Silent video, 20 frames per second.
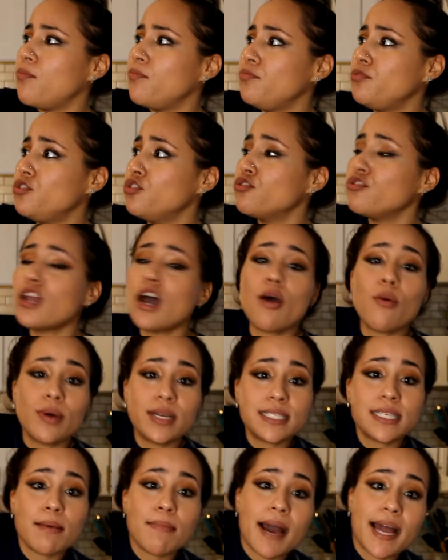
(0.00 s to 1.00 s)
you know when
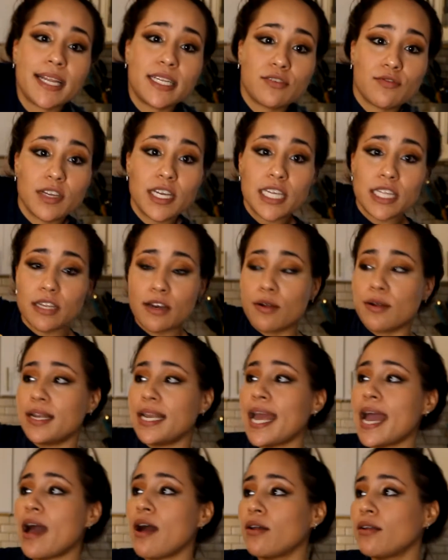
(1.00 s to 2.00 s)
somebody's really throwing
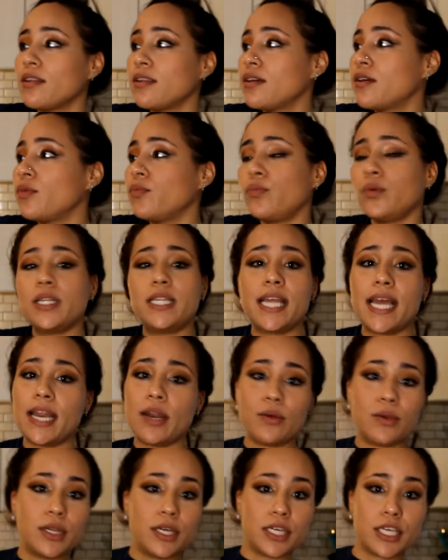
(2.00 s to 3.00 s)
down when they
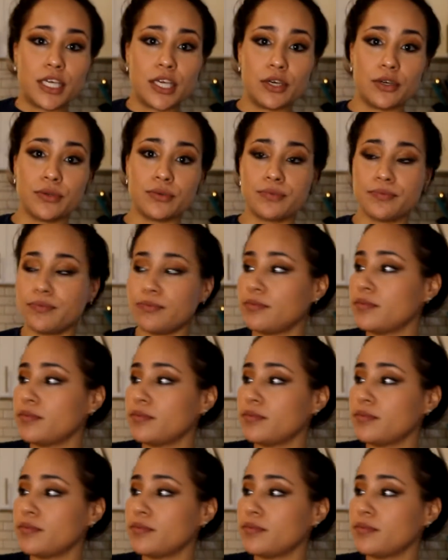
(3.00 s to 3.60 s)
don't look cute.